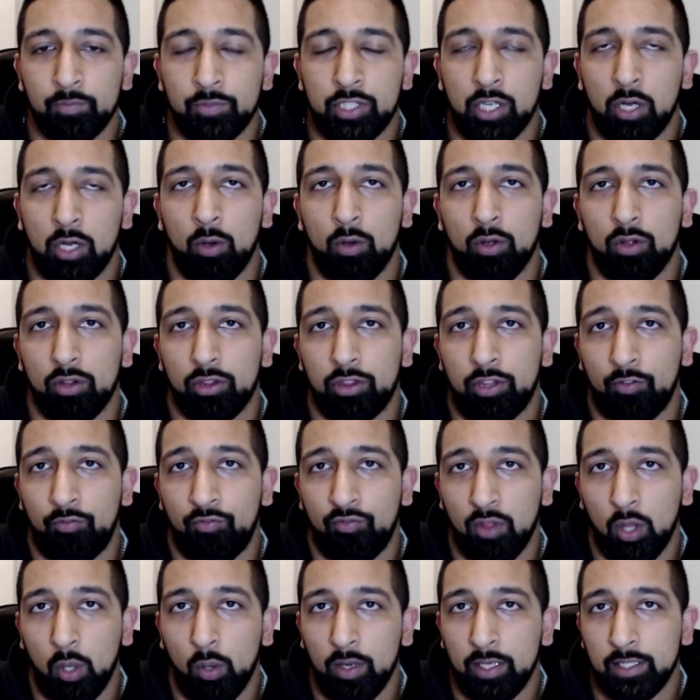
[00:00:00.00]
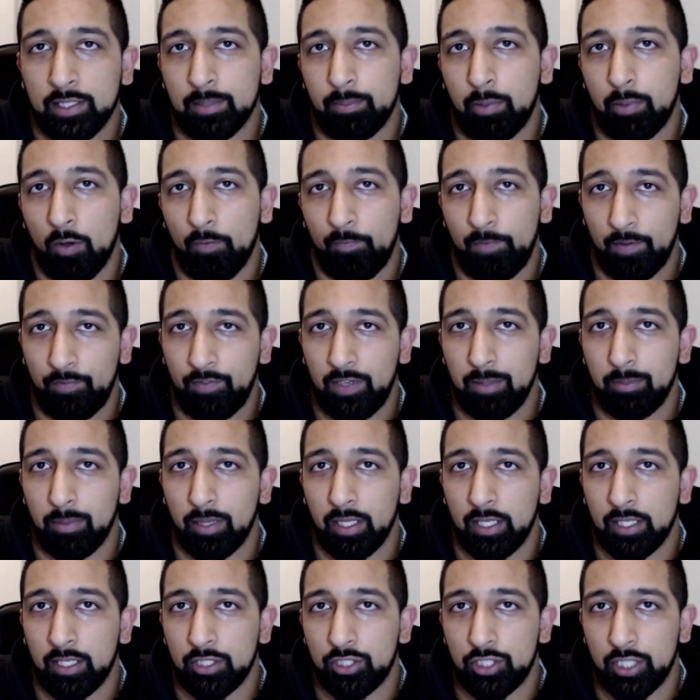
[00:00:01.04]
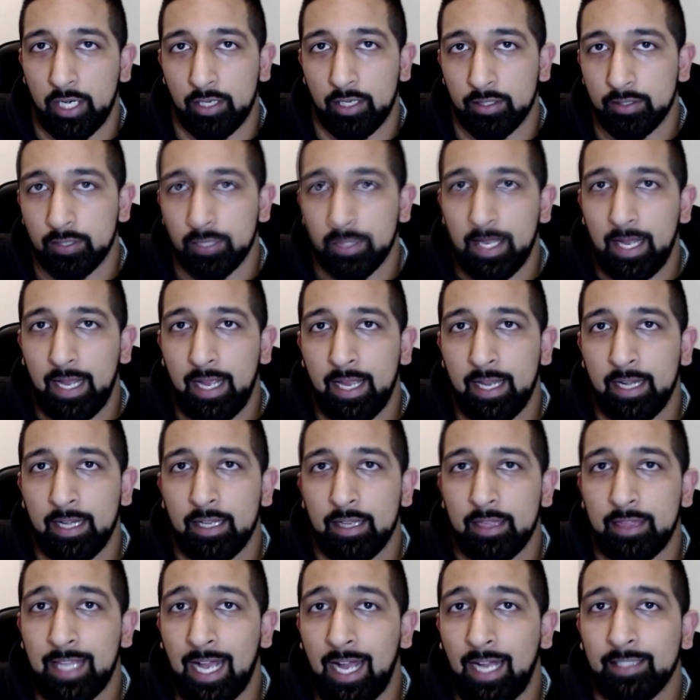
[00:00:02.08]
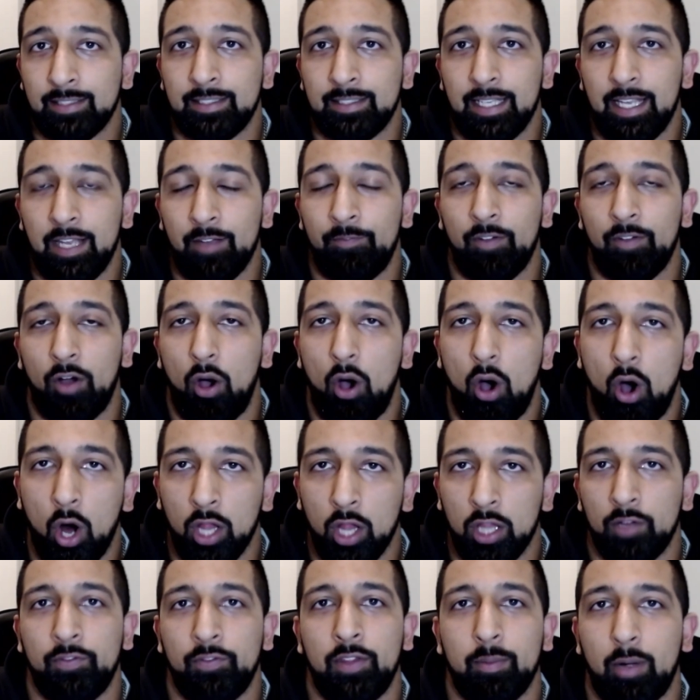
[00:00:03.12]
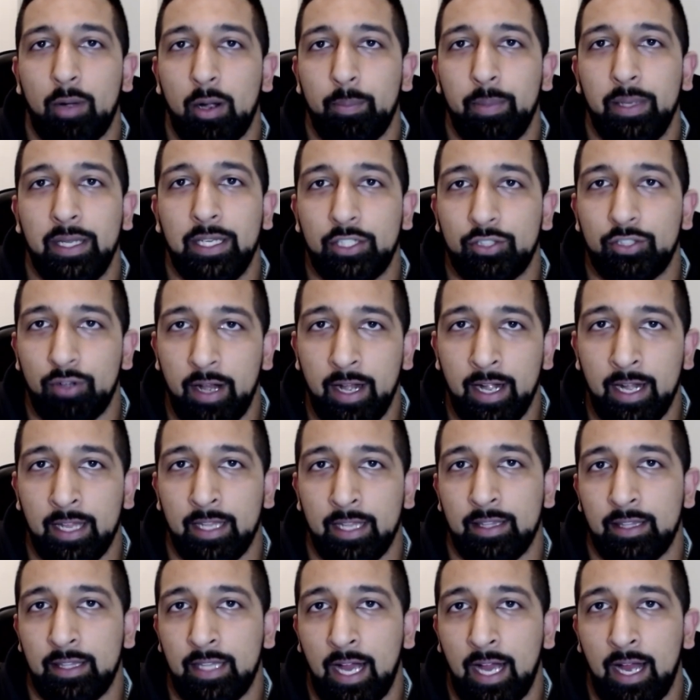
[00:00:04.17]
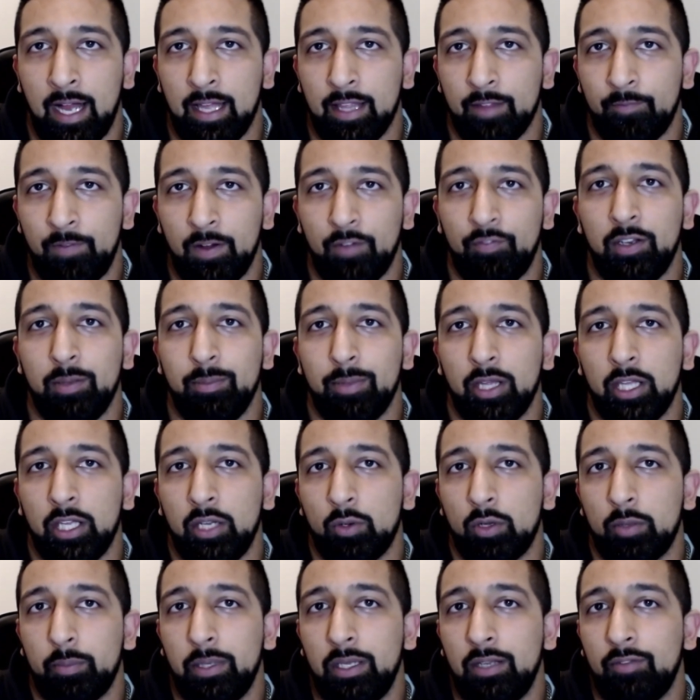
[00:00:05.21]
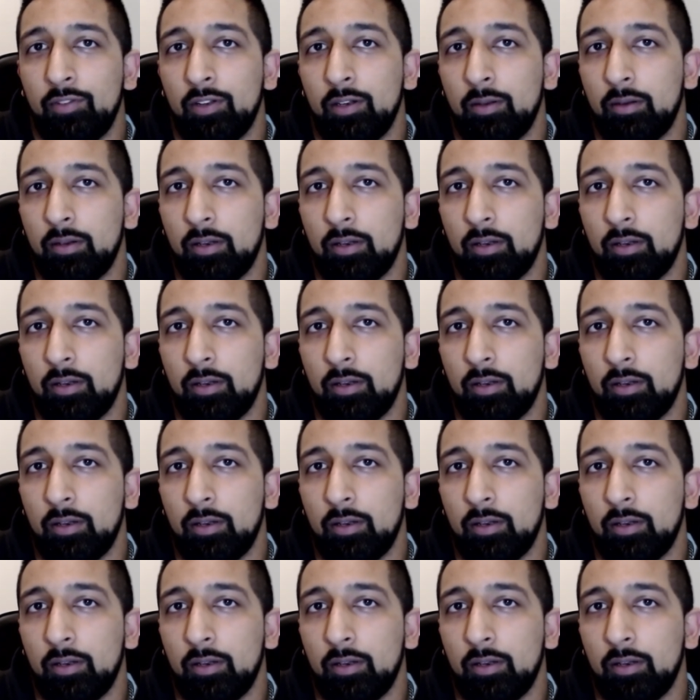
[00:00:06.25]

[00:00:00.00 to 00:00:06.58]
So the float is about 50 million shares, and that's if all of them are being traded, that 50 million will be even